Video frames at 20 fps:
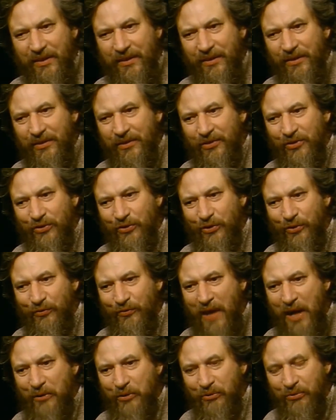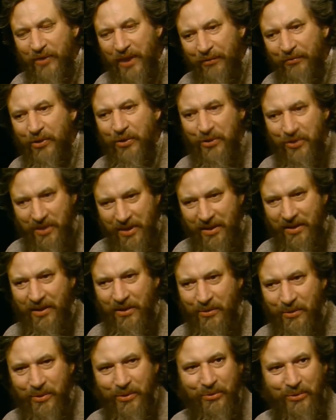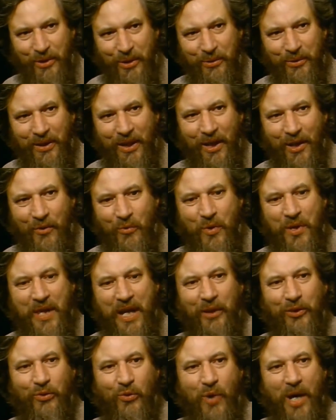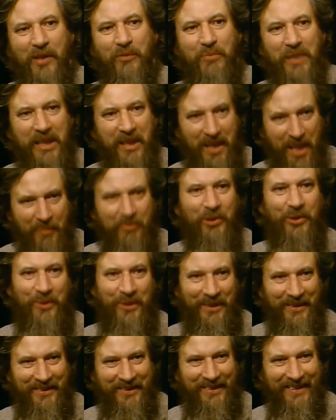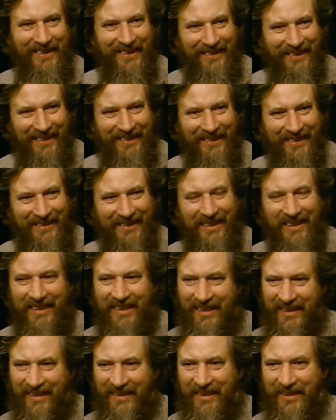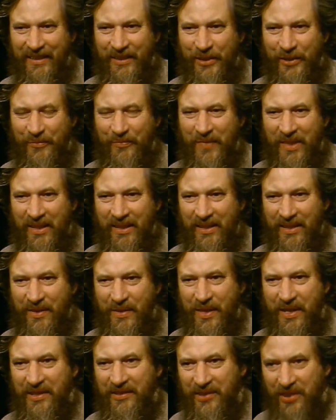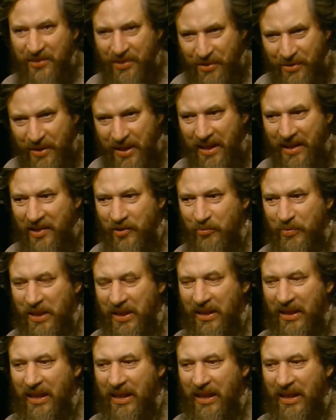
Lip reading: found refuge in the guru role without quite being up to it. That is, there is such a thing as being